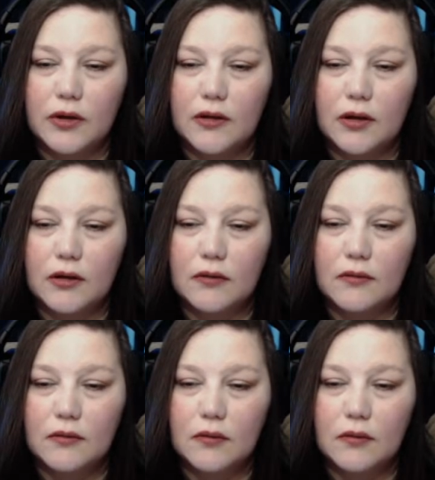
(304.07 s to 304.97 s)
one in there?
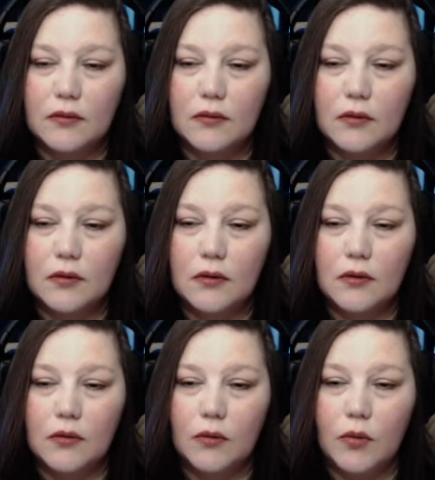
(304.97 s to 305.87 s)

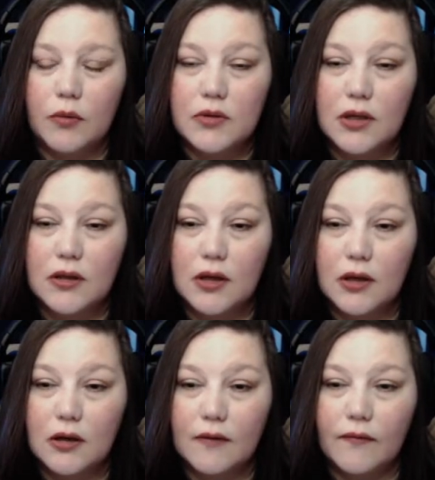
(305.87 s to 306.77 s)
What was I
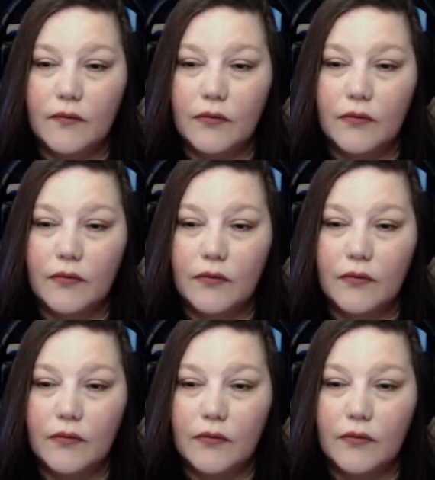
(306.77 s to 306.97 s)
thinking?